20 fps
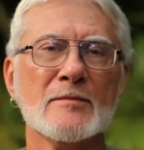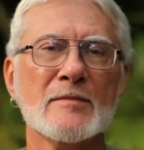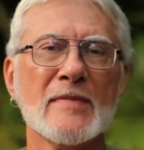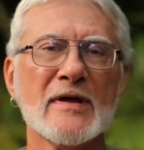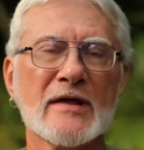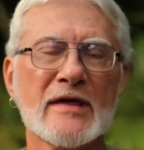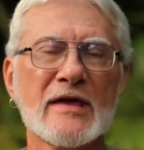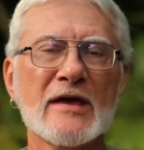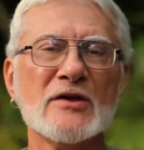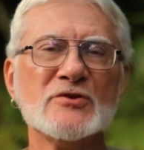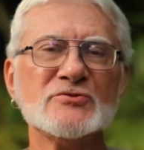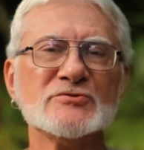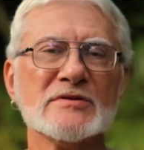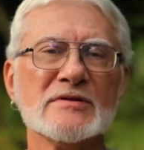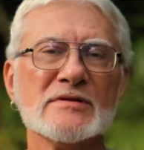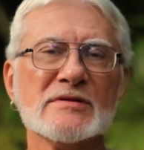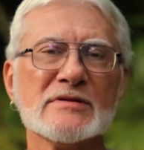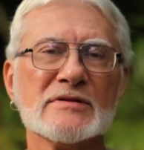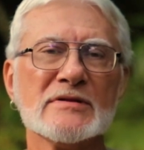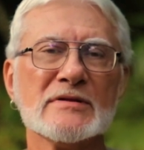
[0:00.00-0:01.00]

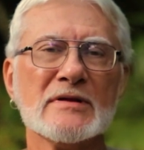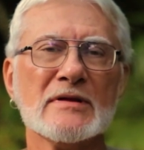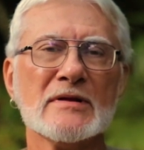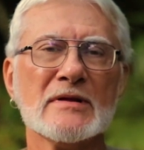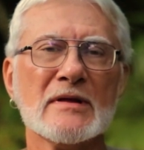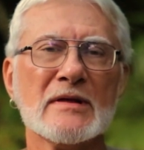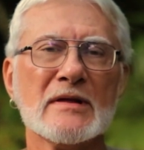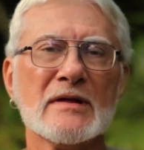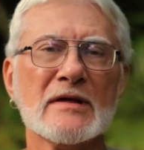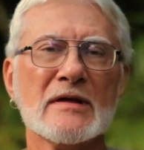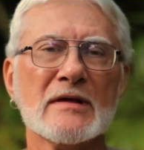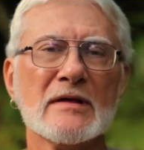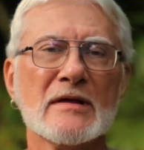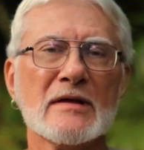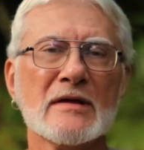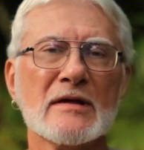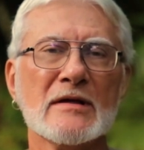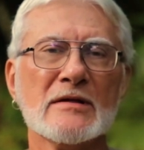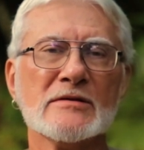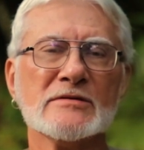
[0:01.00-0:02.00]
medications
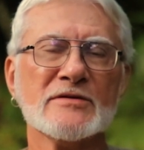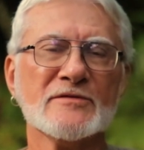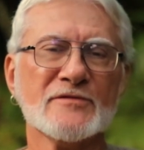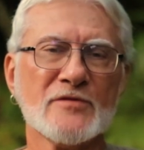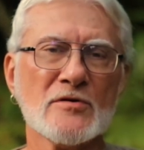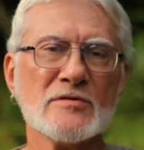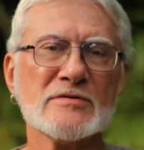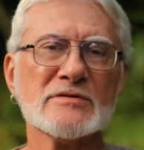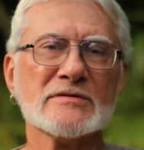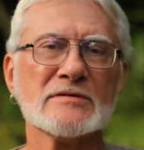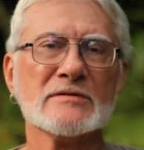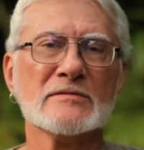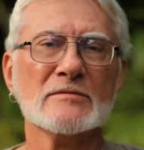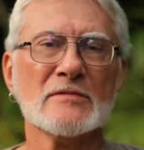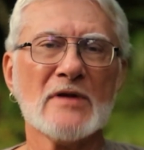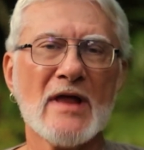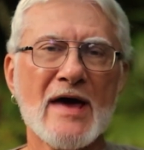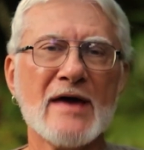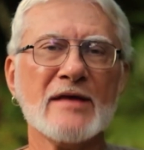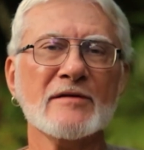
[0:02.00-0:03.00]
is the first
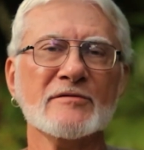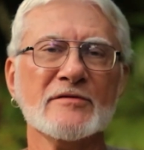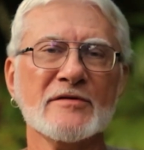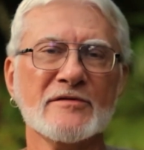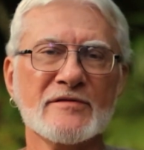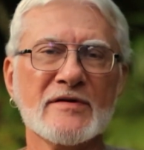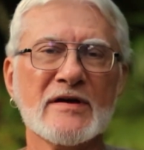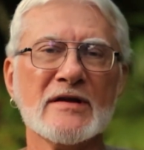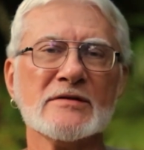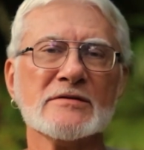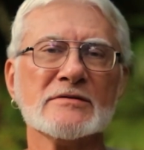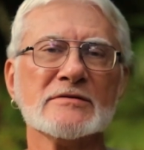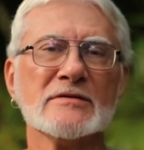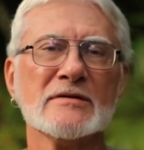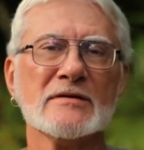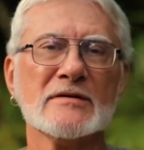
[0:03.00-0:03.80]
line of defense